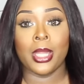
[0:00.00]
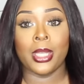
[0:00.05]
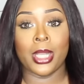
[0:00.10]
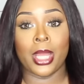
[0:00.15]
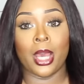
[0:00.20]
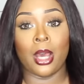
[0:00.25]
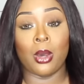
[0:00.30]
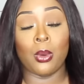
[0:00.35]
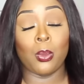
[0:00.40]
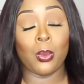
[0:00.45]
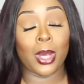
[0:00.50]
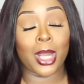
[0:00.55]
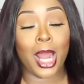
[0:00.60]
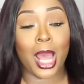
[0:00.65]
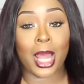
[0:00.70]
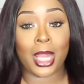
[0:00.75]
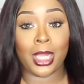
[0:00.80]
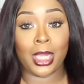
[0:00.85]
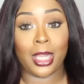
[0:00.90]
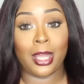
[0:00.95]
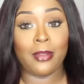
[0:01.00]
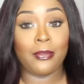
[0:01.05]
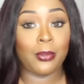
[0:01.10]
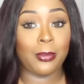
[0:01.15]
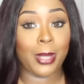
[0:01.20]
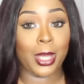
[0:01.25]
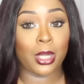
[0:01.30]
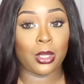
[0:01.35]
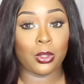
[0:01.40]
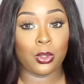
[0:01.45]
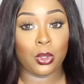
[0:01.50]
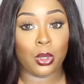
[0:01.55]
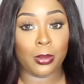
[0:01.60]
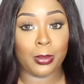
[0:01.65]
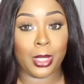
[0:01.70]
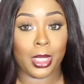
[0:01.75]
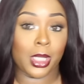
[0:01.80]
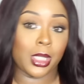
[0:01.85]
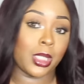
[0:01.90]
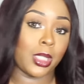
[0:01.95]
Now, what I love about Adore
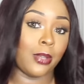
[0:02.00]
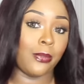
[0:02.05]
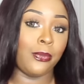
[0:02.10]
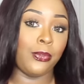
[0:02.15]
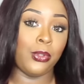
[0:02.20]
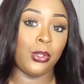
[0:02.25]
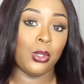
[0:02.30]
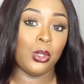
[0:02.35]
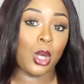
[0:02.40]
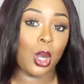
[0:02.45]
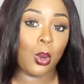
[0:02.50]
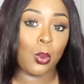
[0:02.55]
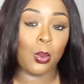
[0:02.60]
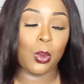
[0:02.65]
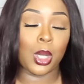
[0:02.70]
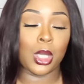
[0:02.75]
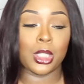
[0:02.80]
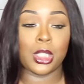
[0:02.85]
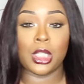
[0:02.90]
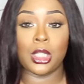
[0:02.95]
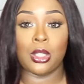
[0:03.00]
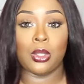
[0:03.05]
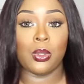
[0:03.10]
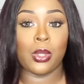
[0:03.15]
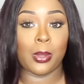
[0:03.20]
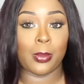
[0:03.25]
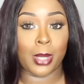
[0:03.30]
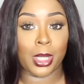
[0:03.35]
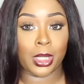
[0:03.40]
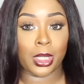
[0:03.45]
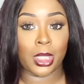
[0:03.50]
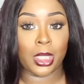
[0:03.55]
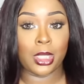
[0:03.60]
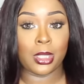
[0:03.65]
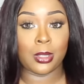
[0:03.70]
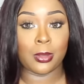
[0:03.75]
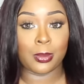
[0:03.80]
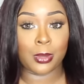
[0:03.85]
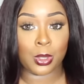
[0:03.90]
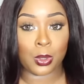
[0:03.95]
Me is if you don't want to do the
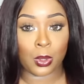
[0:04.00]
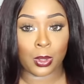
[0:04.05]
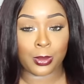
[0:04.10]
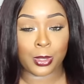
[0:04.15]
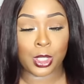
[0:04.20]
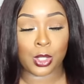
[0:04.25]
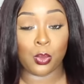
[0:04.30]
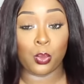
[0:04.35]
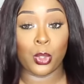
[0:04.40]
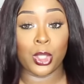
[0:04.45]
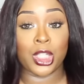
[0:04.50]
monthly subscription,